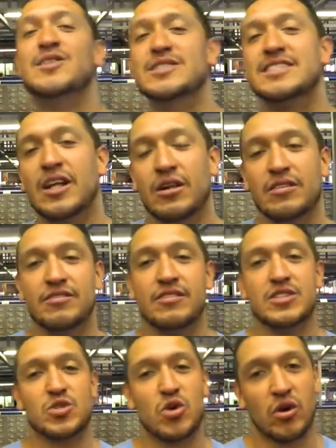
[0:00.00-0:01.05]
yourself
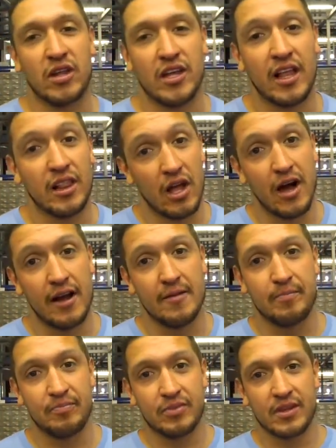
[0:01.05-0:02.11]
struggling a lot
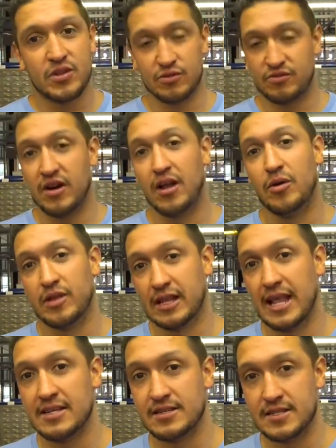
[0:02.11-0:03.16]
to follow the
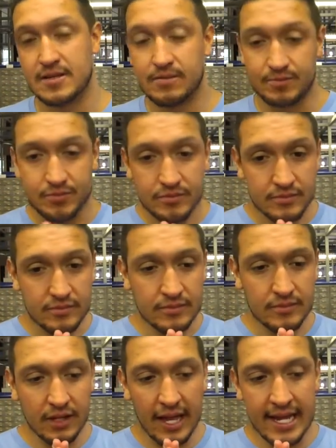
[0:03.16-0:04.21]
classes
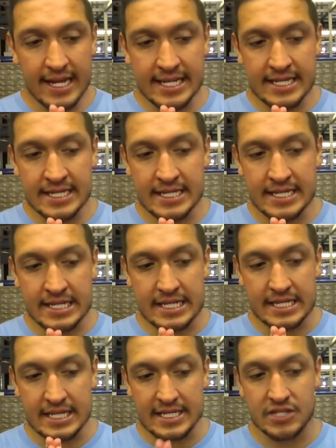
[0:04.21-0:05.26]

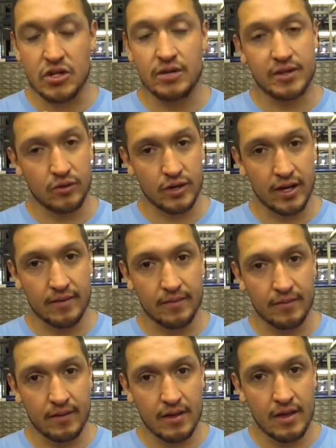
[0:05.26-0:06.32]
and this is gonna be okay
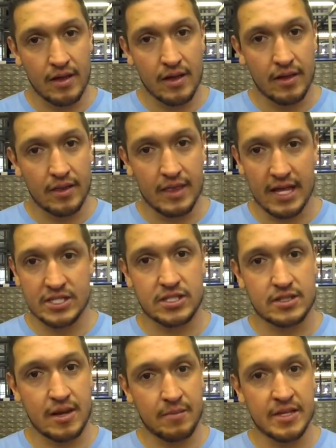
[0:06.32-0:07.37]
that's
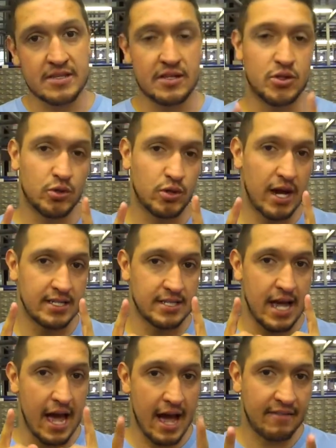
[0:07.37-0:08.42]
that means that you guys
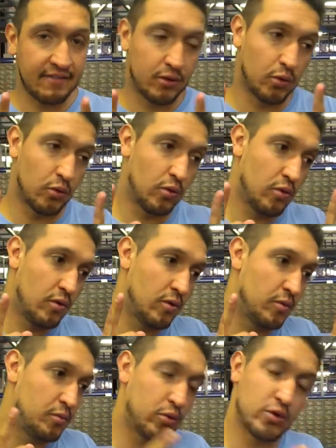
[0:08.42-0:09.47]
have to
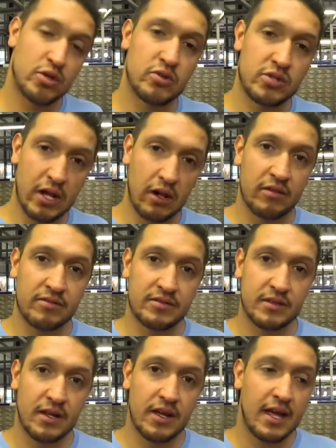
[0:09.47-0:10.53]
push yourselves
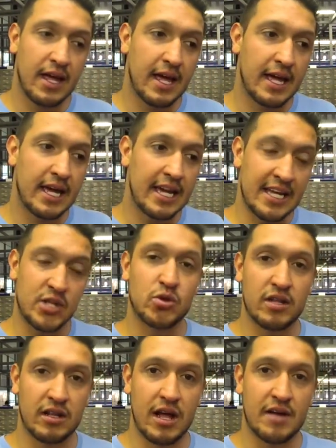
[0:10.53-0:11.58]
into
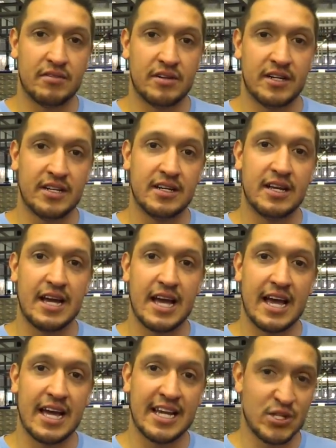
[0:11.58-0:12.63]
the library
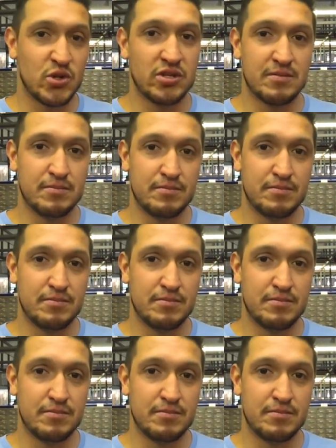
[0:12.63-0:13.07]
into the